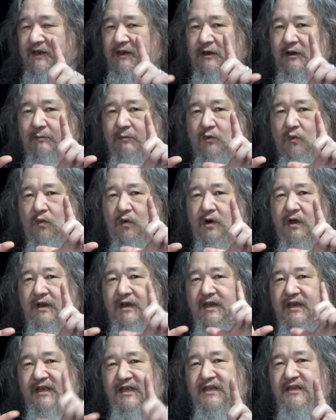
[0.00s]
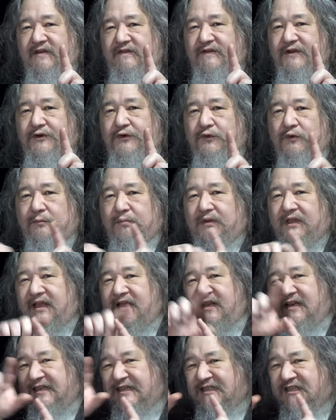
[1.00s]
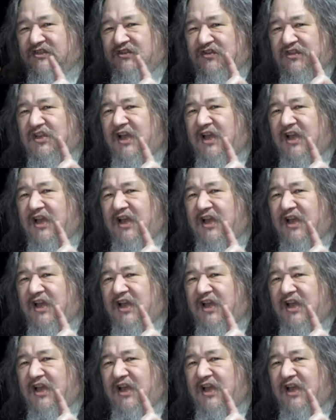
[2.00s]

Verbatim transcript: number one, an individual plate is